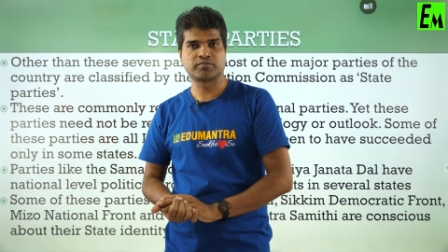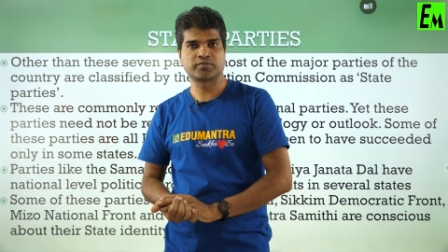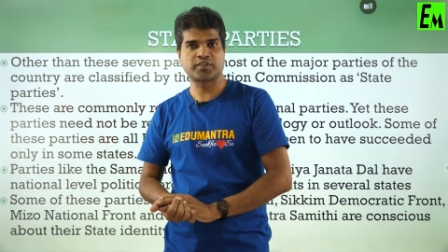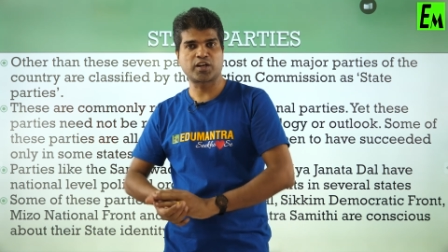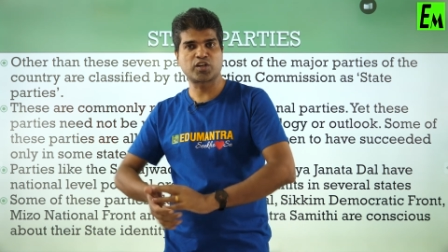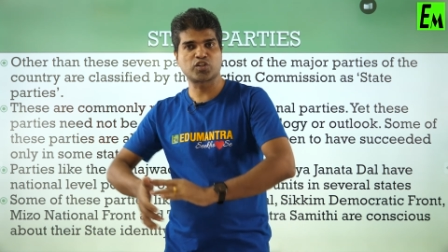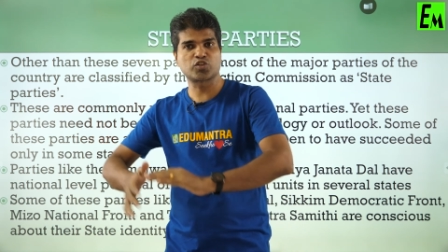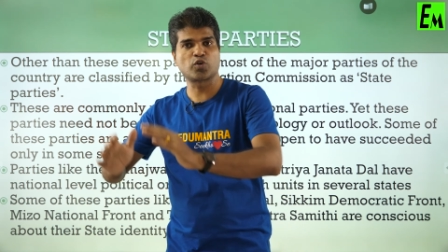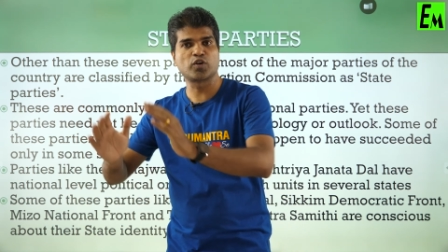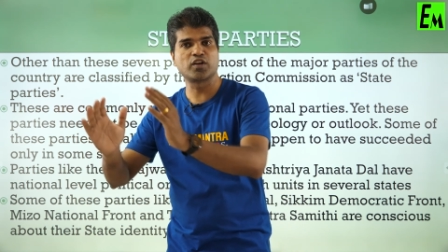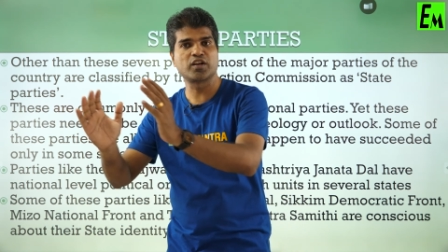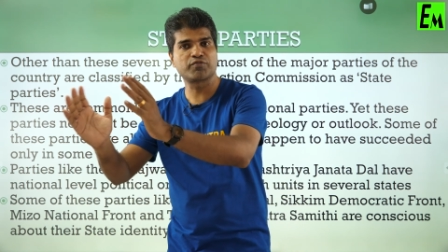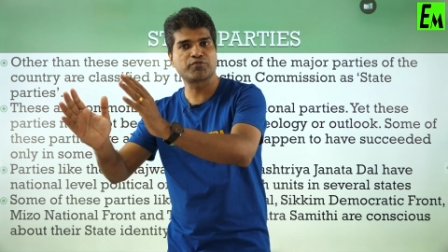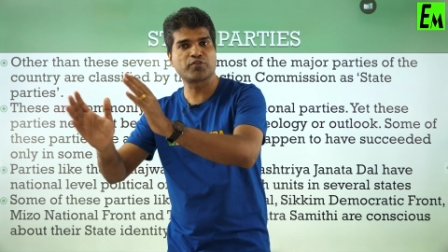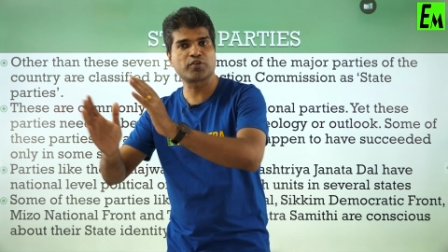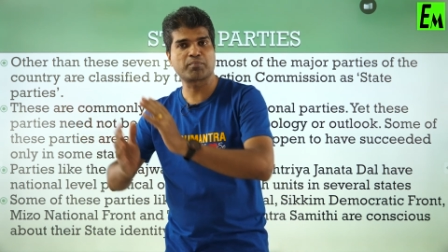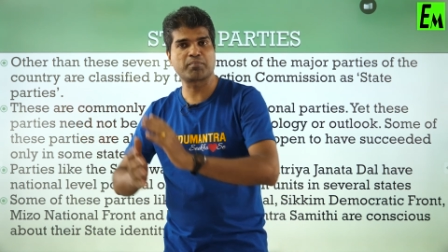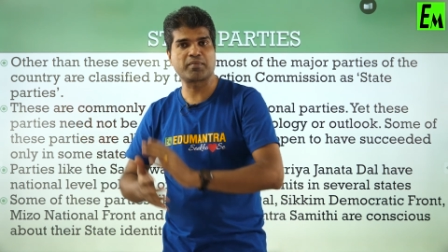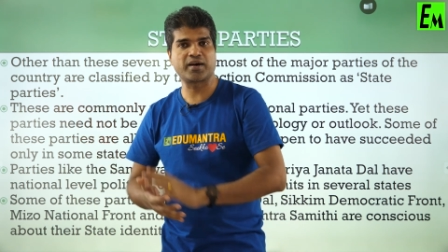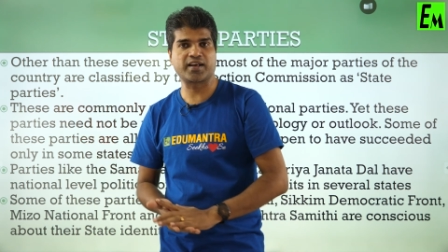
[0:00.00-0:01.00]
That is only
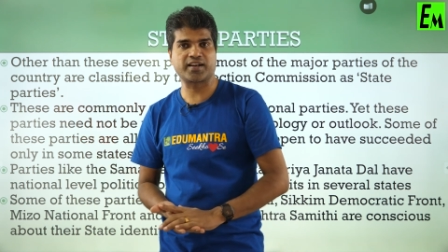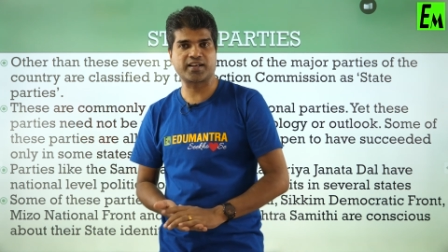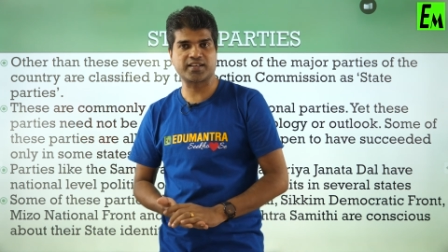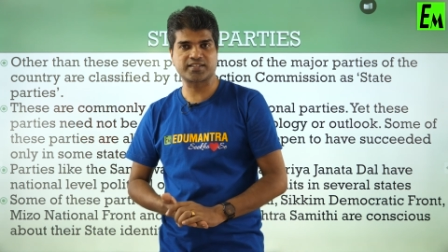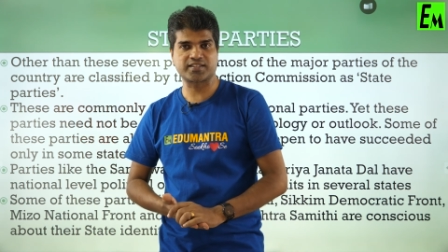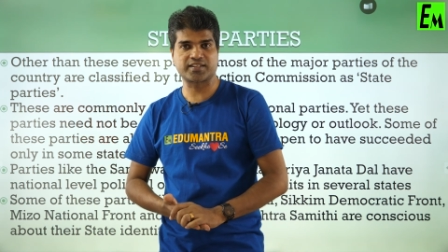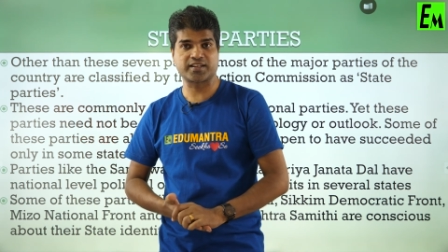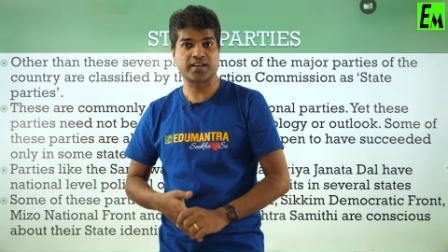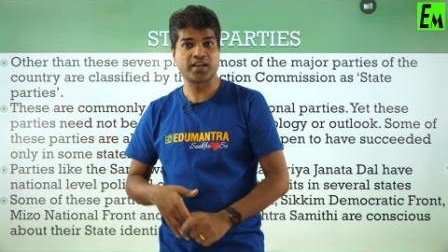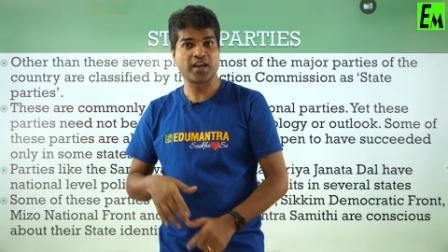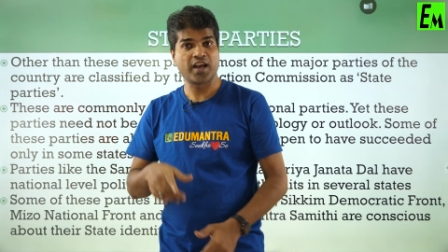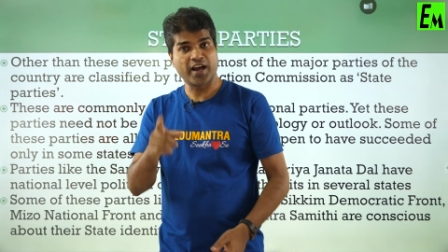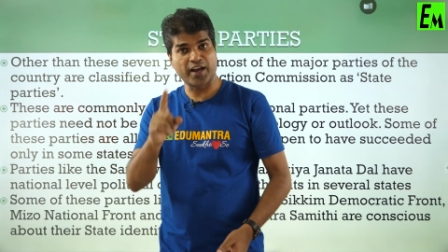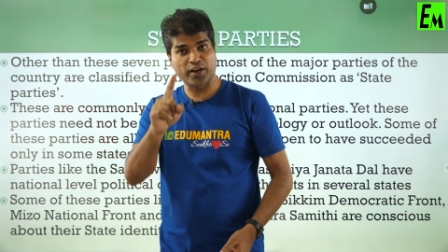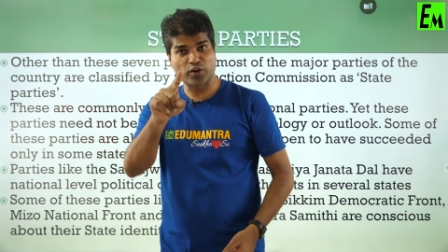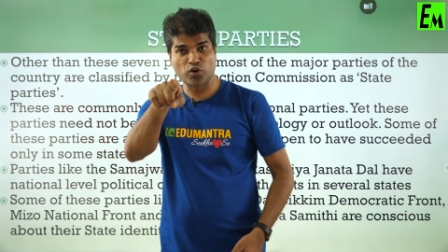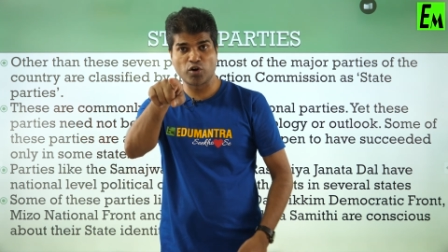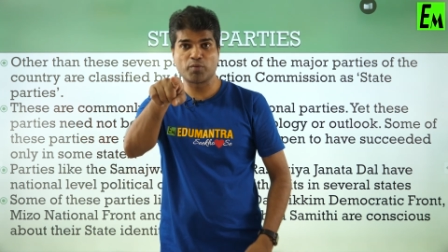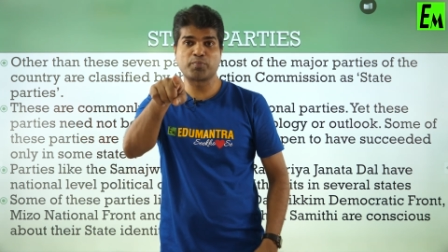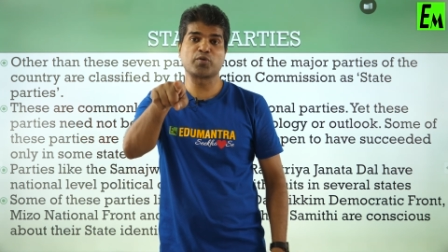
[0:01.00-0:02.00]
for Maharashtra.
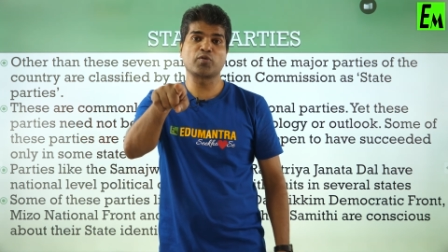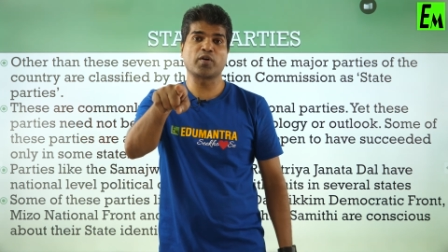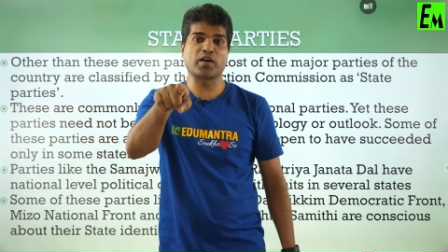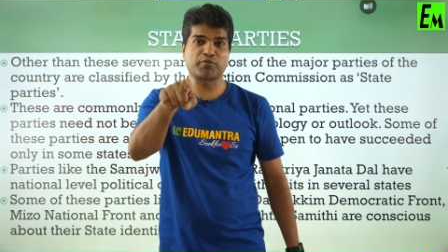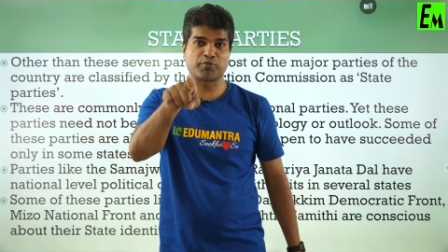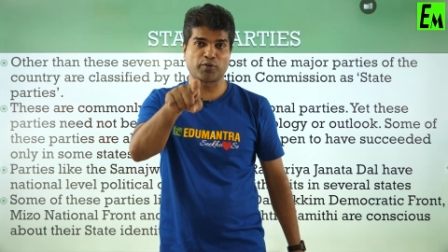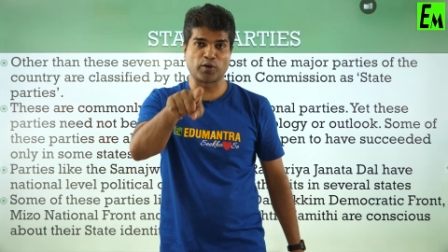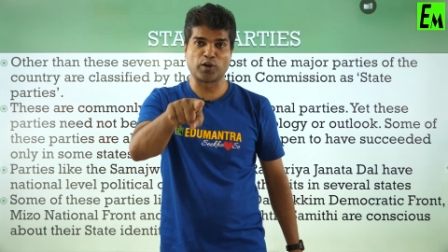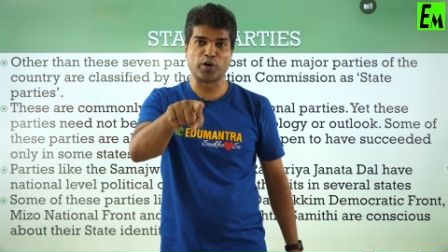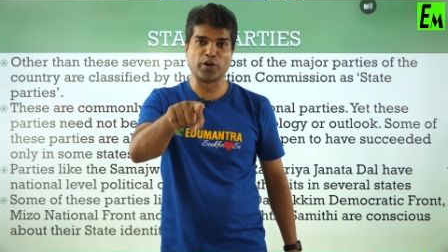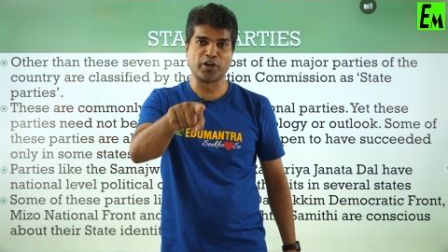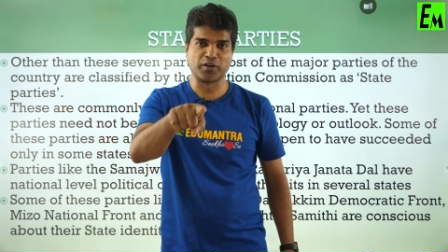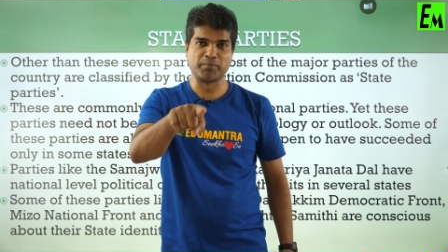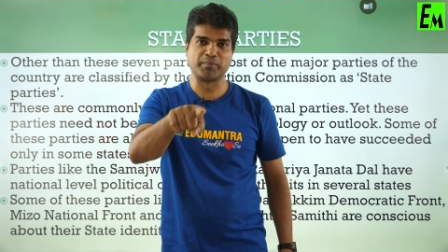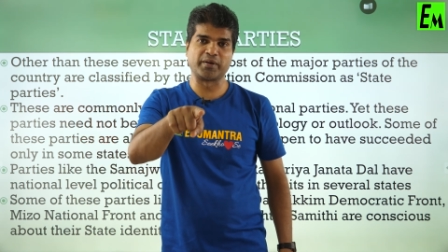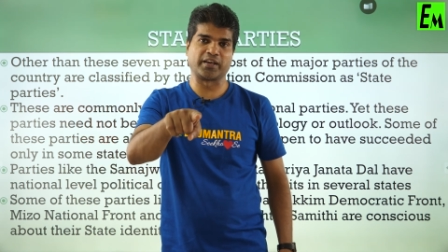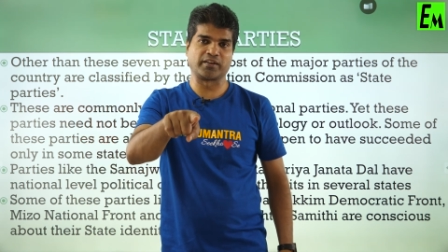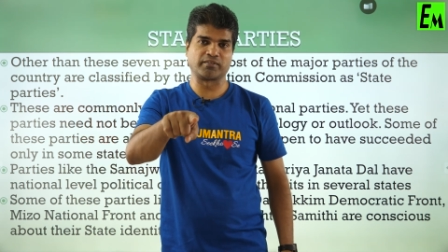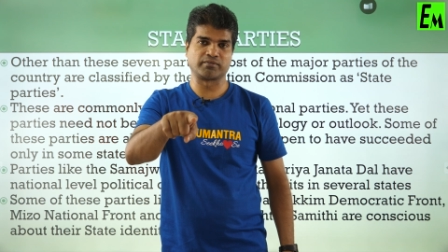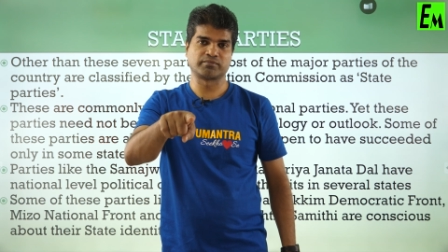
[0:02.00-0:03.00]
I hope you are following
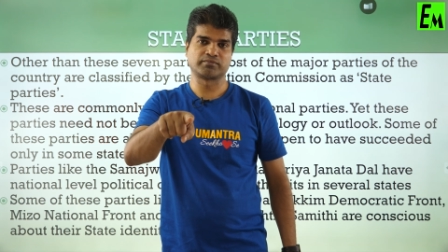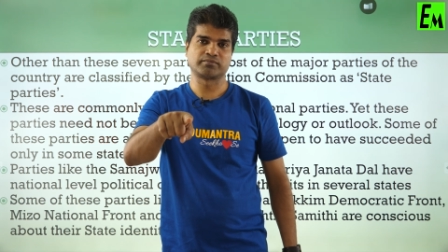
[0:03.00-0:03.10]
me.